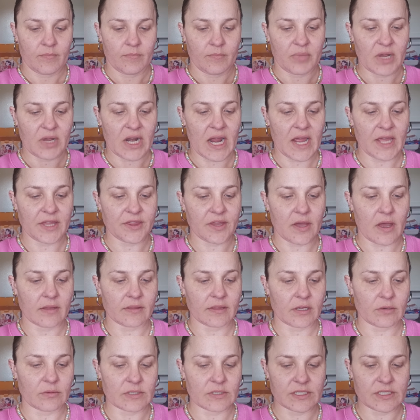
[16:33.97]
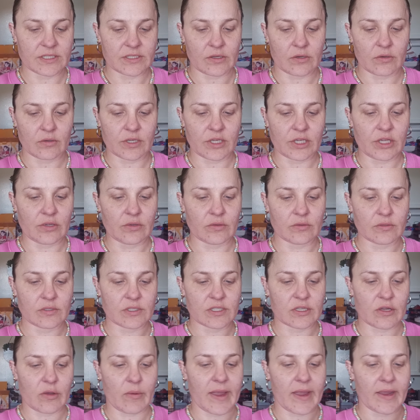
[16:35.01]
but I thought they were so cute,
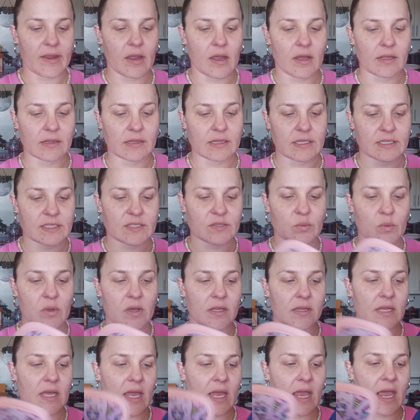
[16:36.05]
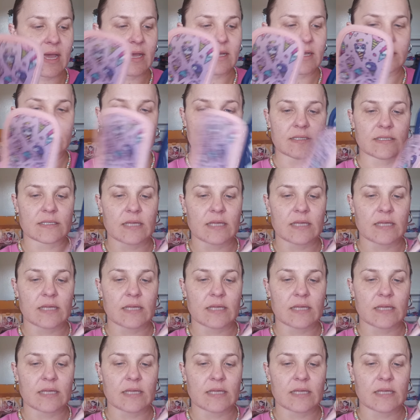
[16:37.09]
so I got this one that has